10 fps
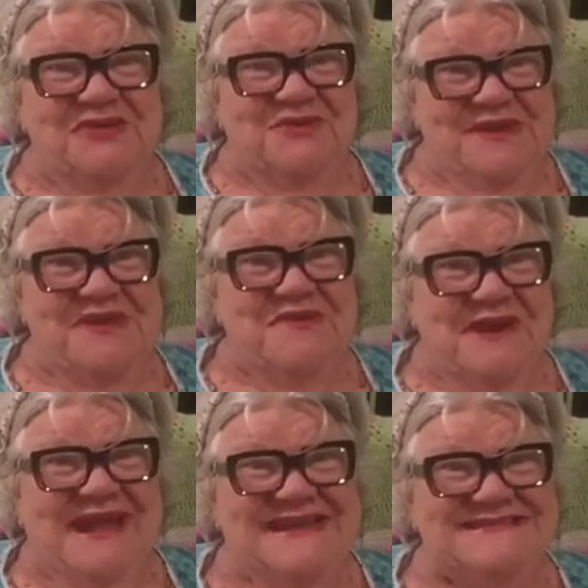green
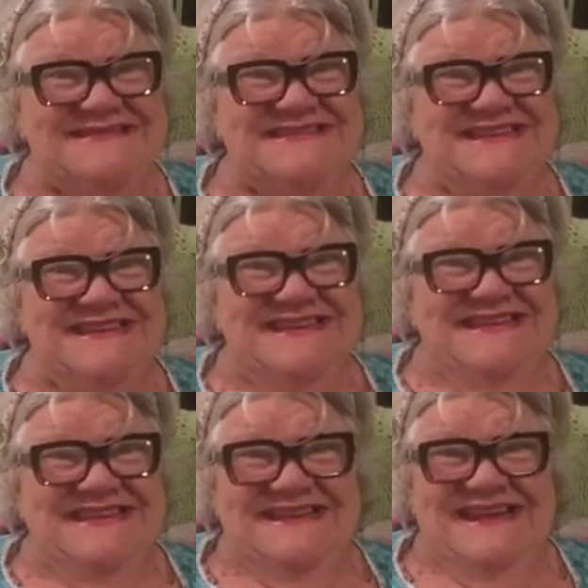grass.
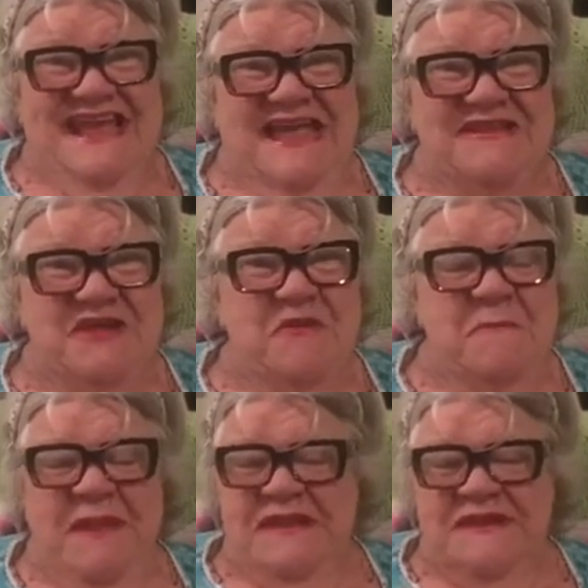And then we
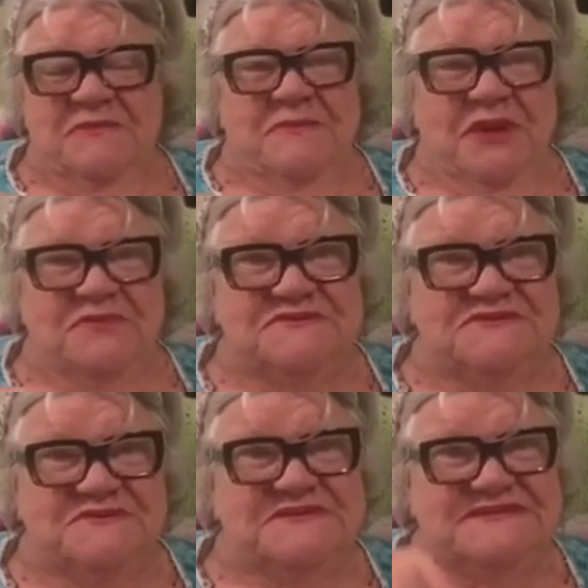made little
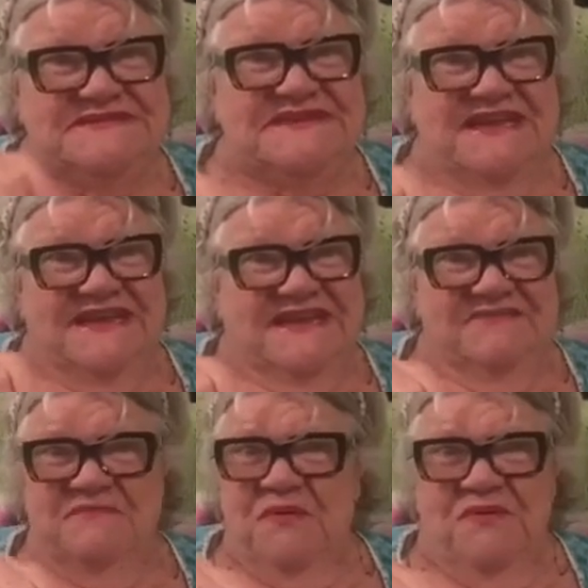boats with a stick
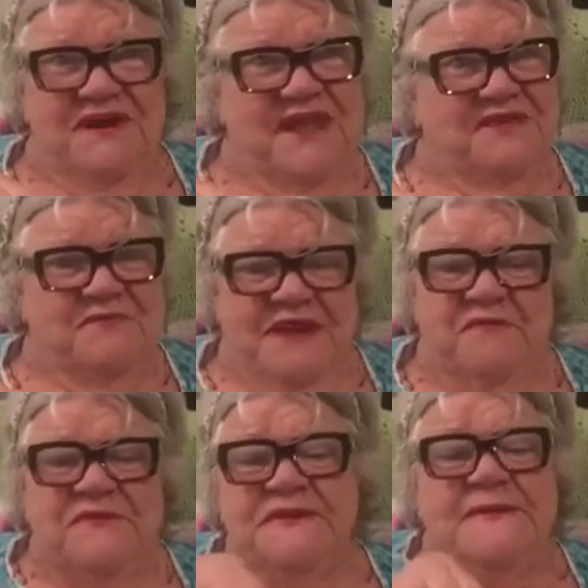and pour down
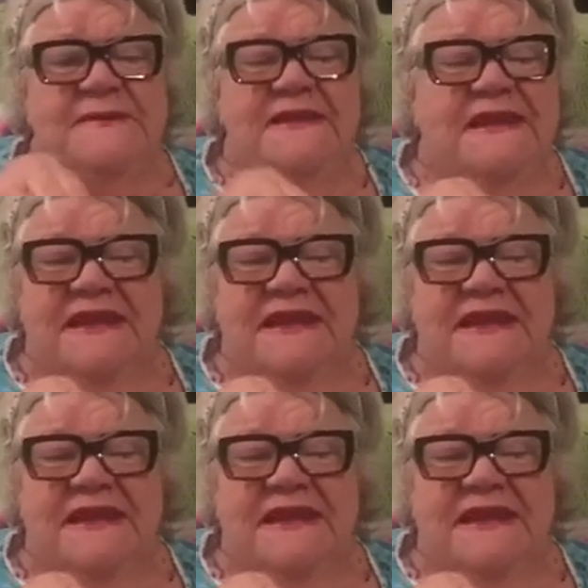rain. with not you?